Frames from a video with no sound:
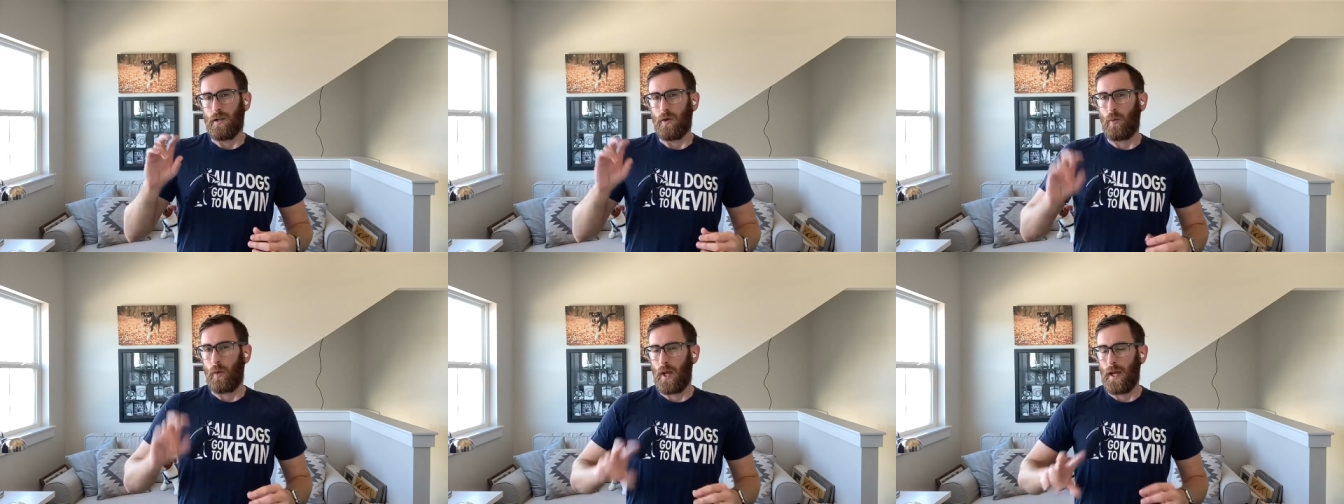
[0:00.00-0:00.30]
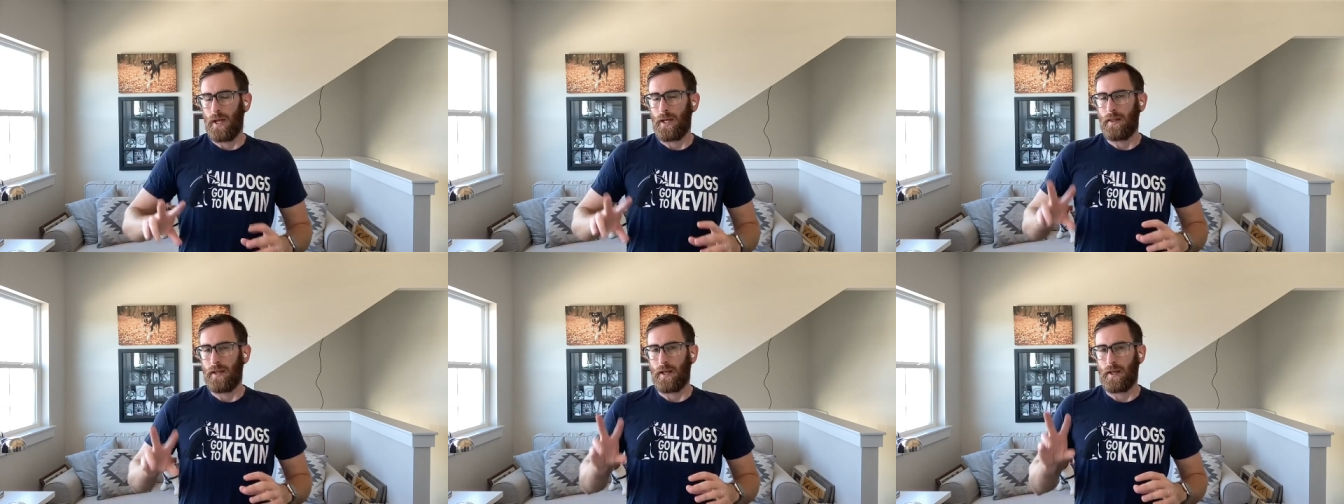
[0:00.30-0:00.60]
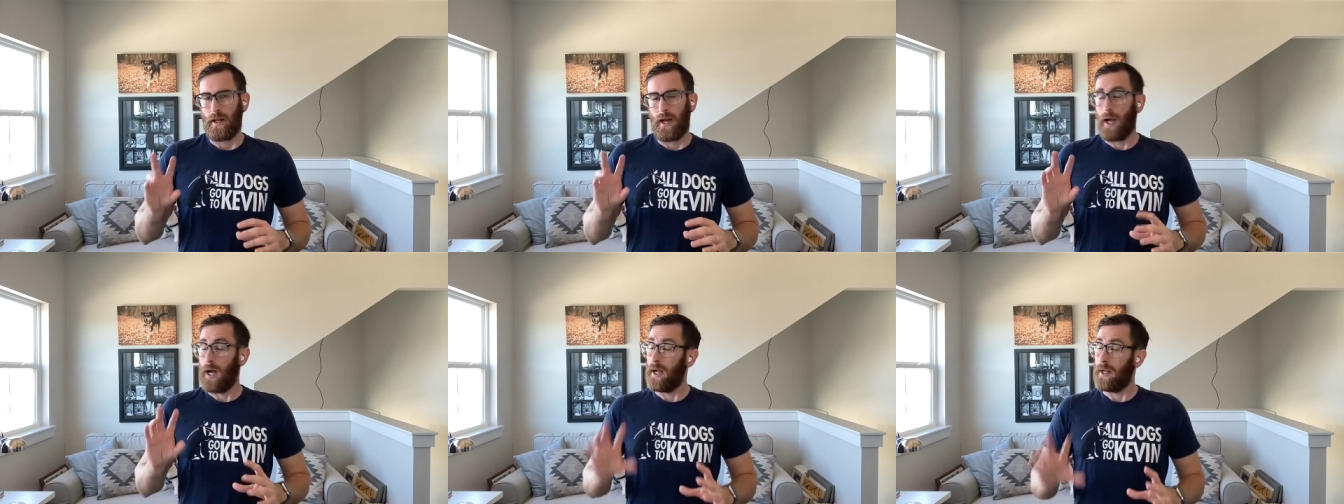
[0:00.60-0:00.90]
The way
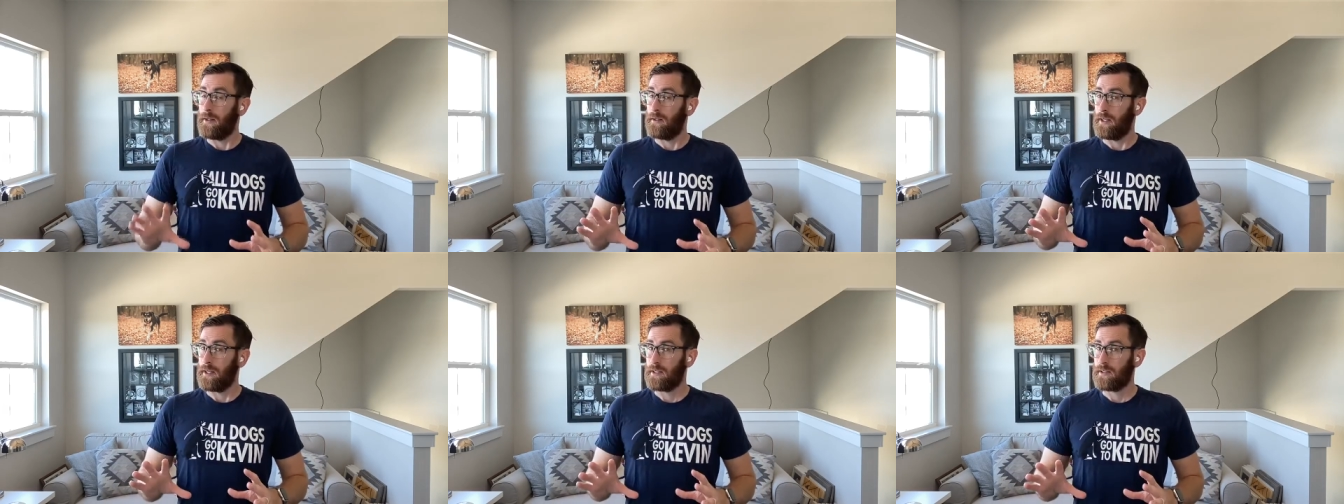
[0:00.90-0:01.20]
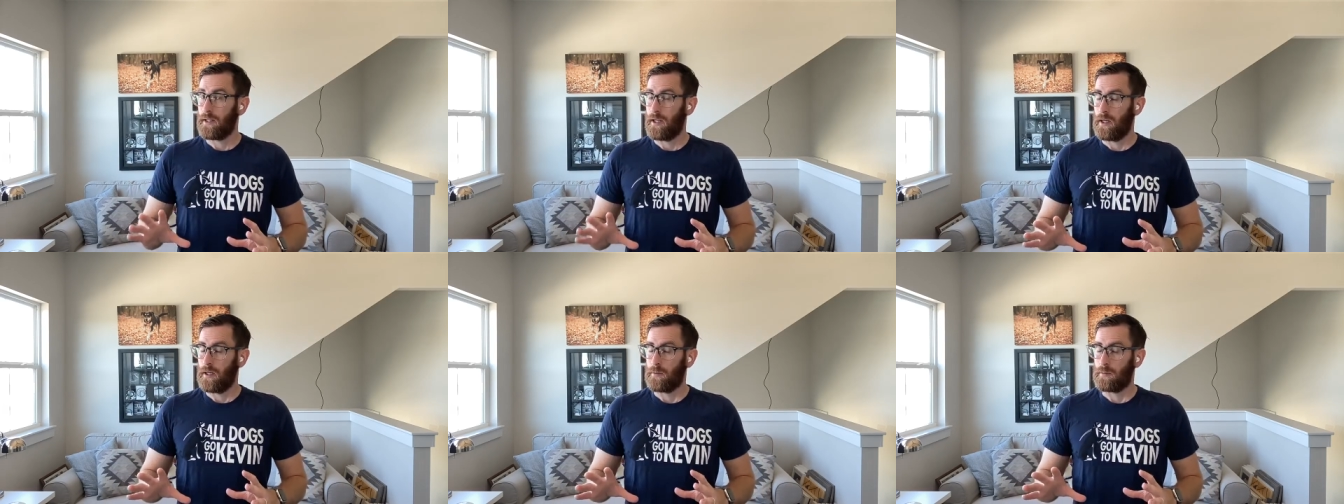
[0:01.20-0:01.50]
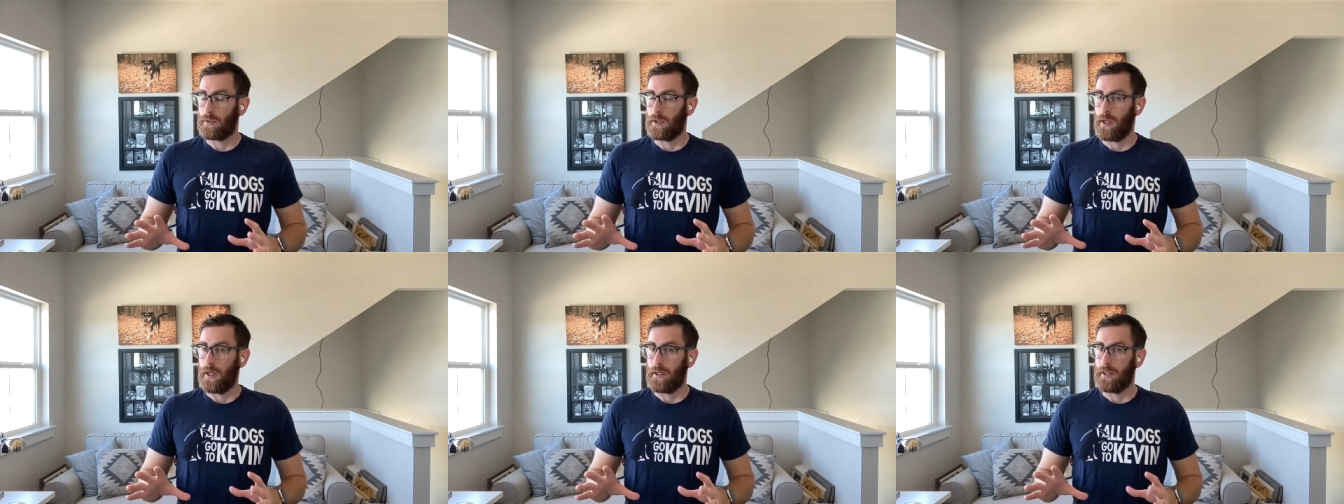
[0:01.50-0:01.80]
that I like to
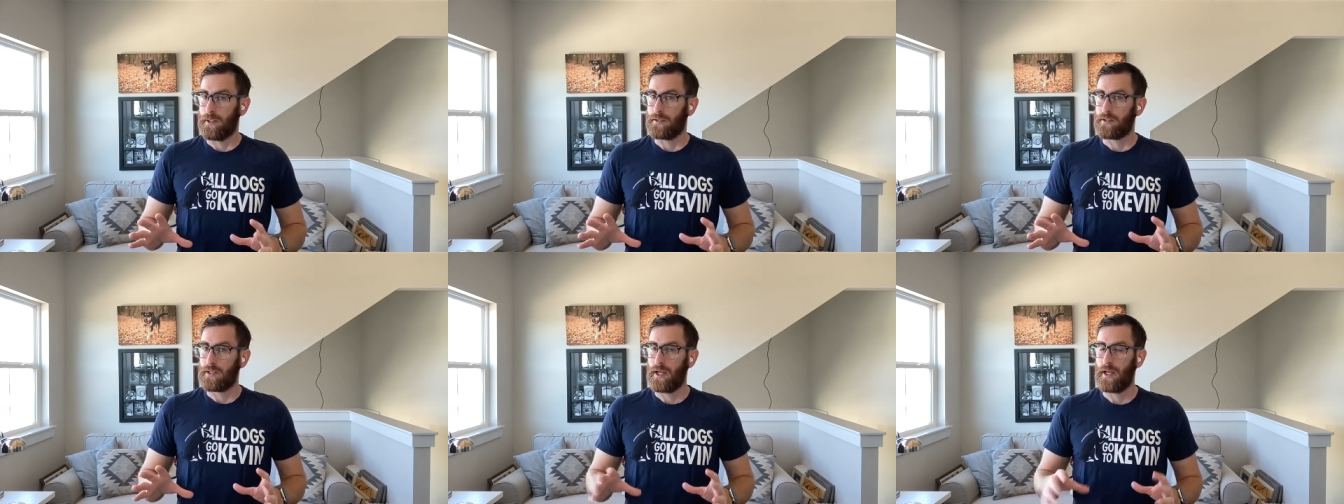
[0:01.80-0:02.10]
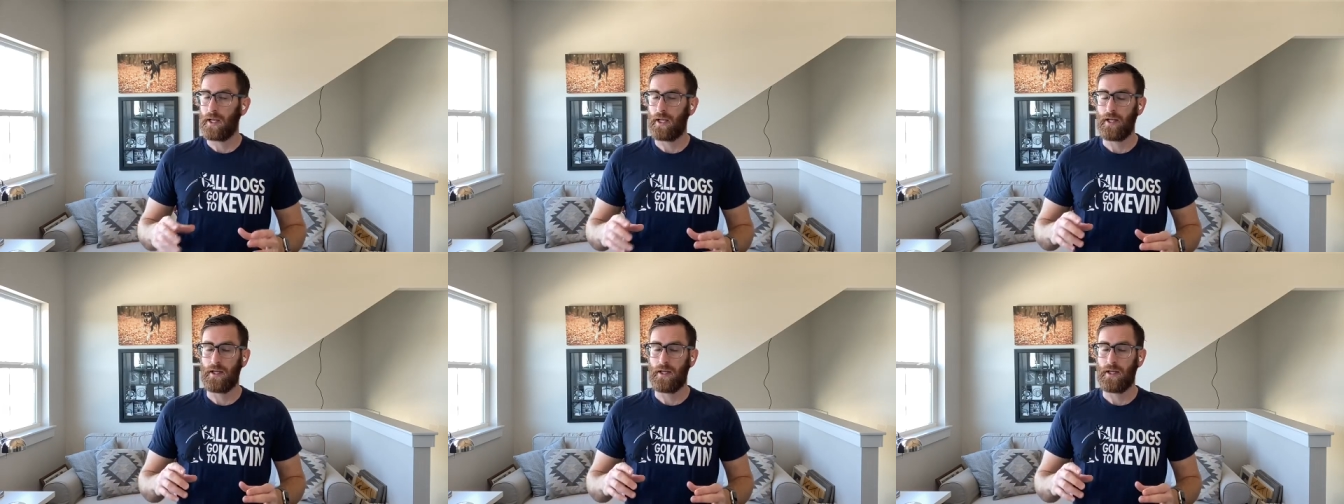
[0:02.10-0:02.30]
help clients